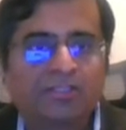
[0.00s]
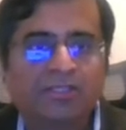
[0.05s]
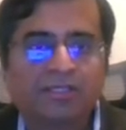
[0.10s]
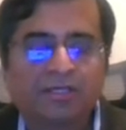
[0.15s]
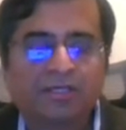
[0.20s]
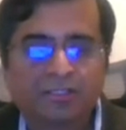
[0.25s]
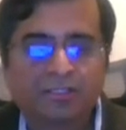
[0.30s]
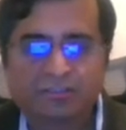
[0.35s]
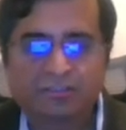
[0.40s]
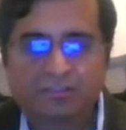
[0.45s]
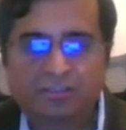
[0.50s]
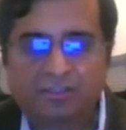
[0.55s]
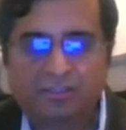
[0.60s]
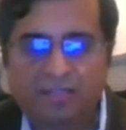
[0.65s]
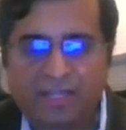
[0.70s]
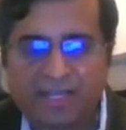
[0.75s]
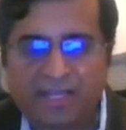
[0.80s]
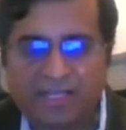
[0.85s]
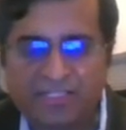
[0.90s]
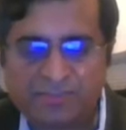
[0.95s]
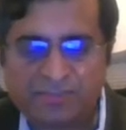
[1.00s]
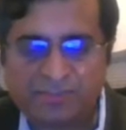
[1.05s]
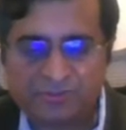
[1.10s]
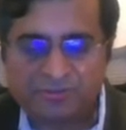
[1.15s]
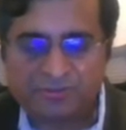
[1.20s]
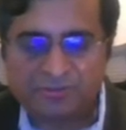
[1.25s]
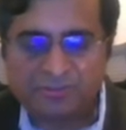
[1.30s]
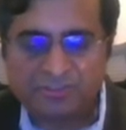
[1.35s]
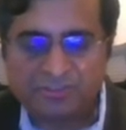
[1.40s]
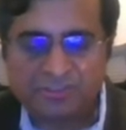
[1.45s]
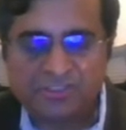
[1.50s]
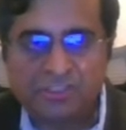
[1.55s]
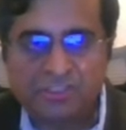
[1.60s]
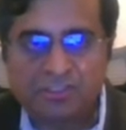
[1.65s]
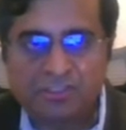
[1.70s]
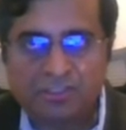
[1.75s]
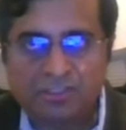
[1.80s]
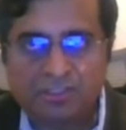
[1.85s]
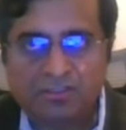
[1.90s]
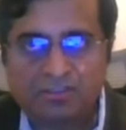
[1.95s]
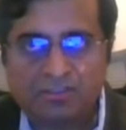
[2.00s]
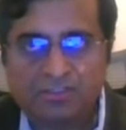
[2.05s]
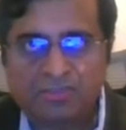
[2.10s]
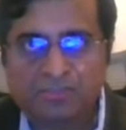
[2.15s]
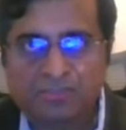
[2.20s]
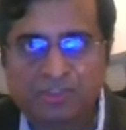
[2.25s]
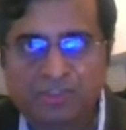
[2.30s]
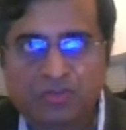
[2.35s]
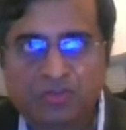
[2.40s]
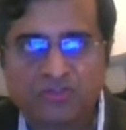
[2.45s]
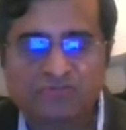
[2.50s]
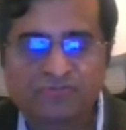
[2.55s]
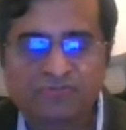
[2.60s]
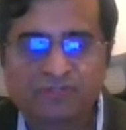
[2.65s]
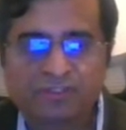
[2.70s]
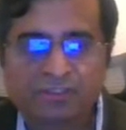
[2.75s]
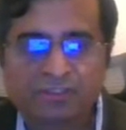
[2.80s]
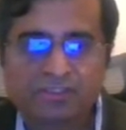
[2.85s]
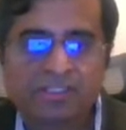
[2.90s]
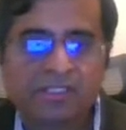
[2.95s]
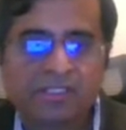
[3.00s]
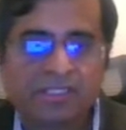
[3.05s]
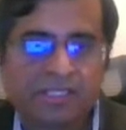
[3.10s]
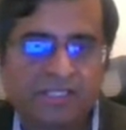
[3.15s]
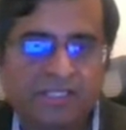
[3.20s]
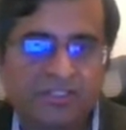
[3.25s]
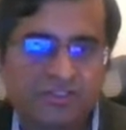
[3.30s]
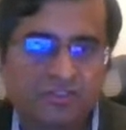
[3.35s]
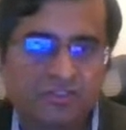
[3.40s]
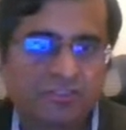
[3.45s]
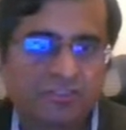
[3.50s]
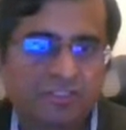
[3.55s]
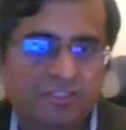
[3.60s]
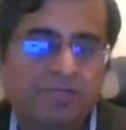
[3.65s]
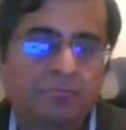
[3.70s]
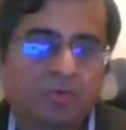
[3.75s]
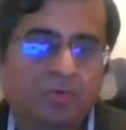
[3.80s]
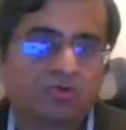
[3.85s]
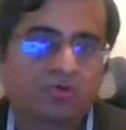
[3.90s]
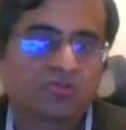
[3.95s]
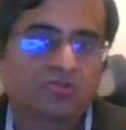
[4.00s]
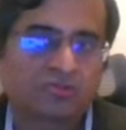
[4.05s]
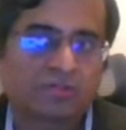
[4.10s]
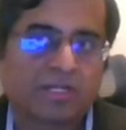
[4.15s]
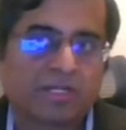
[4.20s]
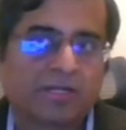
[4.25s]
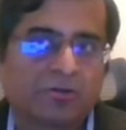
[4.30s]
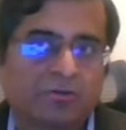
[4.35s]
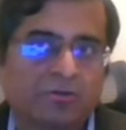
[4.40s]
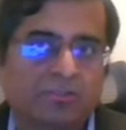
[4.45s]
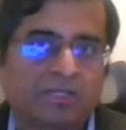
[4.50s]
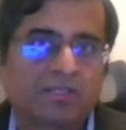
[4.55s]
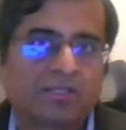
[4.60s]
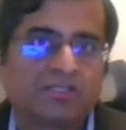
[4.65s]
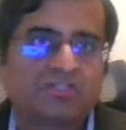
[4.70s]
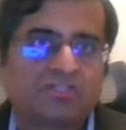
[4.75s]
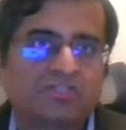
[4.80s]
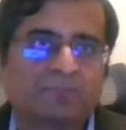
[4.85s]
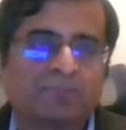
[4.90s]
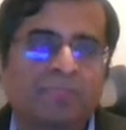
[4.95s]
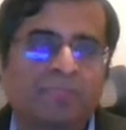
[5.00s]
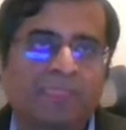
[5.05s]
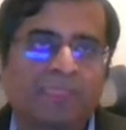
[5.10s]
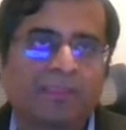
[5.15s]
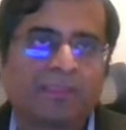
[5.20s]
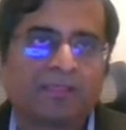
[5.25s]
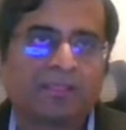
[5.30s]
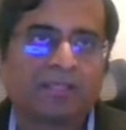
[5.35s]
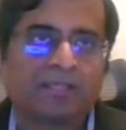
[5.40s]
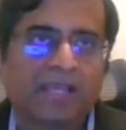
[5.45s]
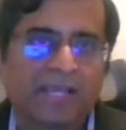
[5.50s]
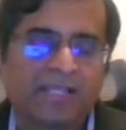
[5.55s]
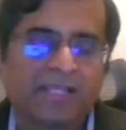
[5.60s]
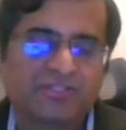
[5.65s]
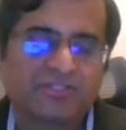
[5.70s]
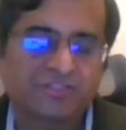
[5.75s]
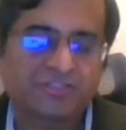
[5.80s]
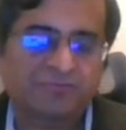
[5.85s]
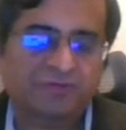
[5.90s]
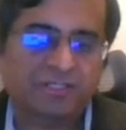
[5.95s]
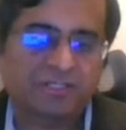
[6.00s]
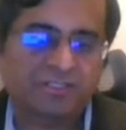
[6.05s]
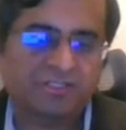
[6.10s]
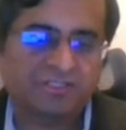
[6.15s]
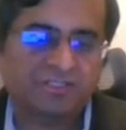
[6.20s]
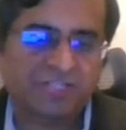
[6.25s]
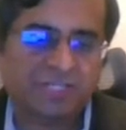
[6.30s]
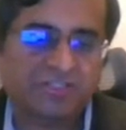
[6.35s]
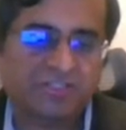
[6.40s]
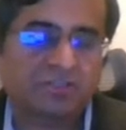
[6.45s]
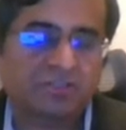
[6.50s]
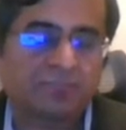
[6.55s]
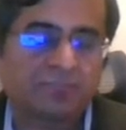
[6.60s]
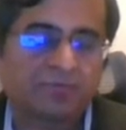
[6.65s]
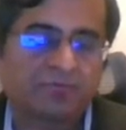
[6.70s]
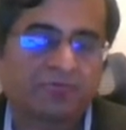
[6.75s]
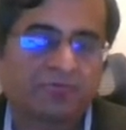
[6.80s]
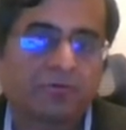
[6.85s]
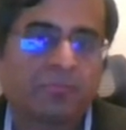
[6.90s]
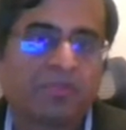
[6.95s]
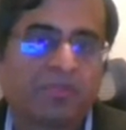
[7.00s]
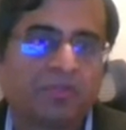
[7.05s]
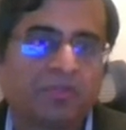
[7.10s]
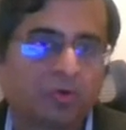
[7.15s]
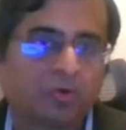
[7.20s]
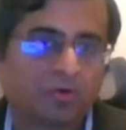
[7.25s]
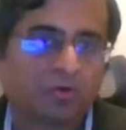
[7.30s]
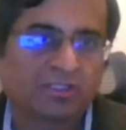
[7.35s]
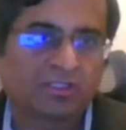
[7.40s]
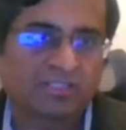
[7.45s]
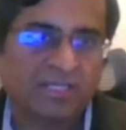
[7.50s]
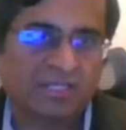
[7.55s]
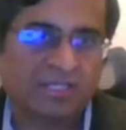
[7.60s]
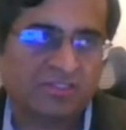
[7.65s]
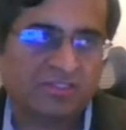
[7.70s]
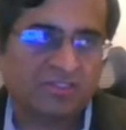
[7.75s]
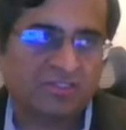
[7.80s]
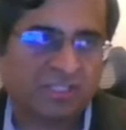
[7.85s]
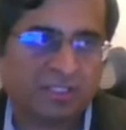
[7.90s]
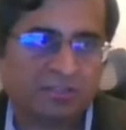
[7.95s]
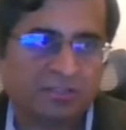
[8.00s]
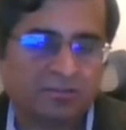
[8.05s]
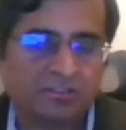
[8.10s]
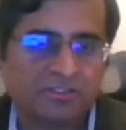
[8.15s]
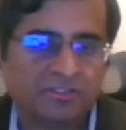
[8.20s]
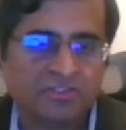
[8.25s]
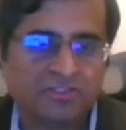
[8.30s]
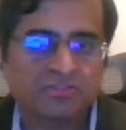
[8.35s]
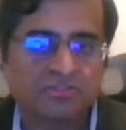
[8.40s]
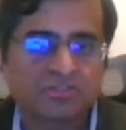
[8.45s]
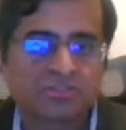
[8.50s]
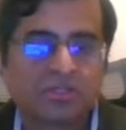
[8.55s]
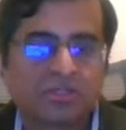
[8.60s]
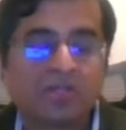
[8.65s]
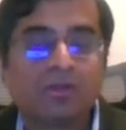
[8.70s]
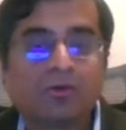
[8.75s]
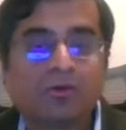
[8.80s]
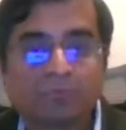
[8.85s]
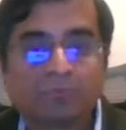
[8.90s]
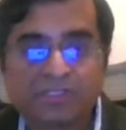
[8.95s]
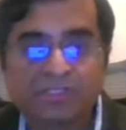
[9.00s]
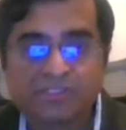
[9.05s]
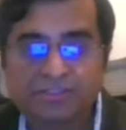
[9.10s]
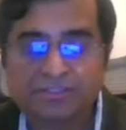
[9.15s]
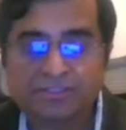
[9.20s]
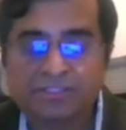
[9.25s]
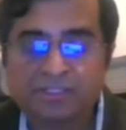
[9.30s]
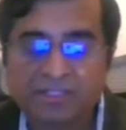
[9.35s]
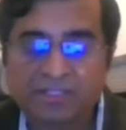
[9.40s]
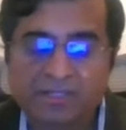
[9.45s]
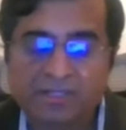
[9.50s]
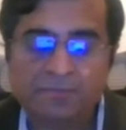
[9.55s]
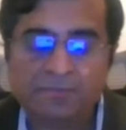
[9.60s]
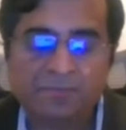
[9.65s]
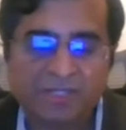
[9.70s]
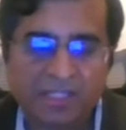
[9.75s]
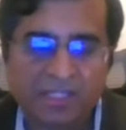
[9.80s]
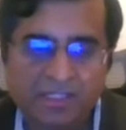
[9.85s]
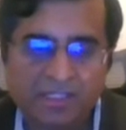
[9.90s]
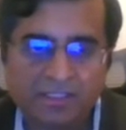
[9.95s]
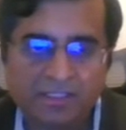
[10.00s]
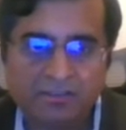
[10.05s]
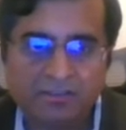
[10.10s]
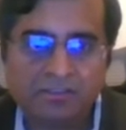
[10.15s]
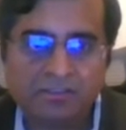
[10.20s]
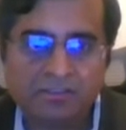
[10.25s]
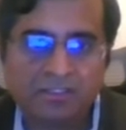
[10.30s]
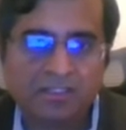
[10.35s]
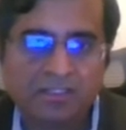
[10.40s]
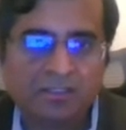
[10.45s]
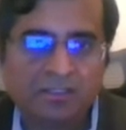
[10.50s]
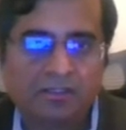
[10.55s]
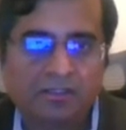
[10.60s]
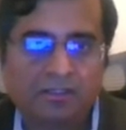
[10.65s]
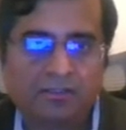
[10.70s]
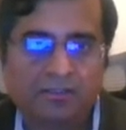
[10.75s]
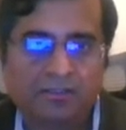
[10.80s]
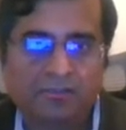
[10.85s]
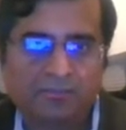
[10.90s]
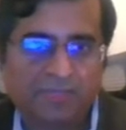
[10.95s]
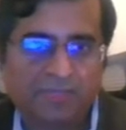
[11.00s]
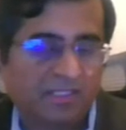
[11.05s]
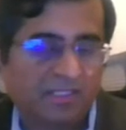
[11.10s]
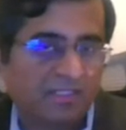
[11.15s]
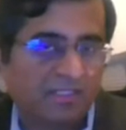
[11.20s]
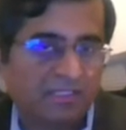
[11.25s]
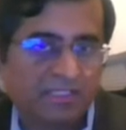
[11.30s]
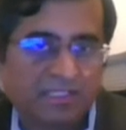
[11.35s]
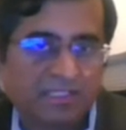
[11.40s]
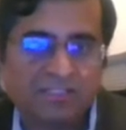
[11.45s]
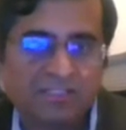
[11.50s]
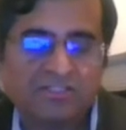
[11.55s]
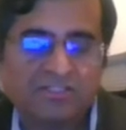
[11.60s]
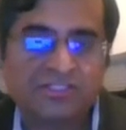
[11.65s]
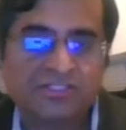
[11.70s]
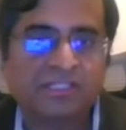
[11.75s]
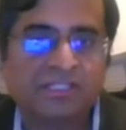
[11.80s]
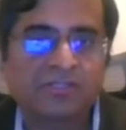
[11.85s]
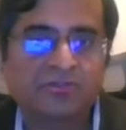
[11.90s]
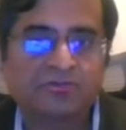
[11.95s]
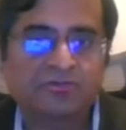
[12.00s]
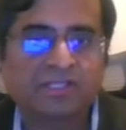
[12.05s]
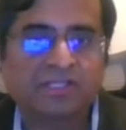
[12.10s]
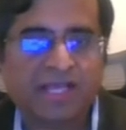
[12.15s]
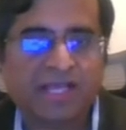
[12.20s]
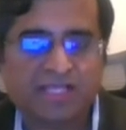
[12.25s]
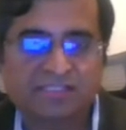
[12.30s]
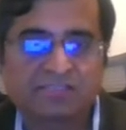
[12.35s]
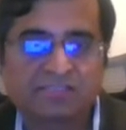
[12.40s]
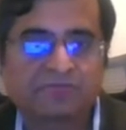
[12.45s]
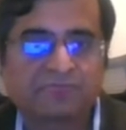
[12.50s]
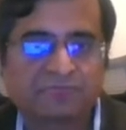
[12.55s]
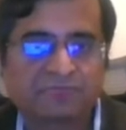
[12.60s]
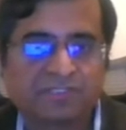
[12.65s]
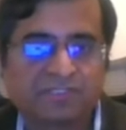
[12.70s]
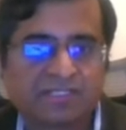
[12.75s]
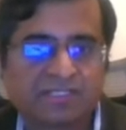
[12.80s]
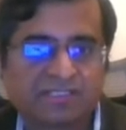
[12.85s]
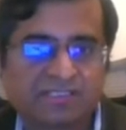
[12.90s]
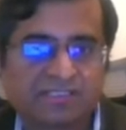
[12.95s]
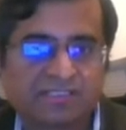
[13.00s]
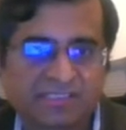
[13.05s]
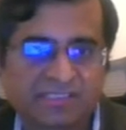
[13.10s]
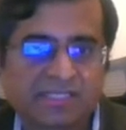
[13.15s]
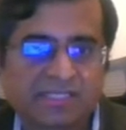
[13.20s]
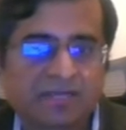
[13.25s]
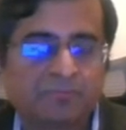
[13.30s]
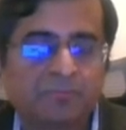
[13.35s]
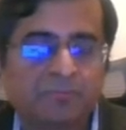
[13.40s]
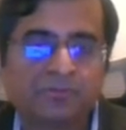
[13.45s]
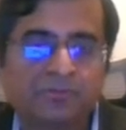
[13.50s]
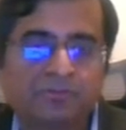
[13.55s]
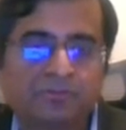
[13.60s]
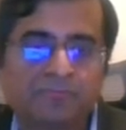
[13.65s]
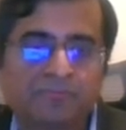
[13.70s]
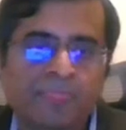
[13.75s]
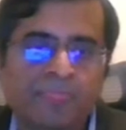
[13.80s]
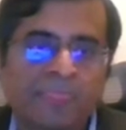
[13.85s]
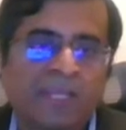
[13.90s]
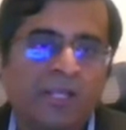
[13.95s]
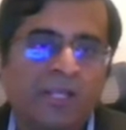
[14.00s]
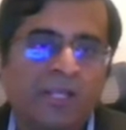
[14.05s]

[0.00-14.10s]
The other aspect of this is because we are running engineering models right on edge, the edge device is actually performing nodal analysis calculations with real-time data. And again, sticking to a gas lift well as an example,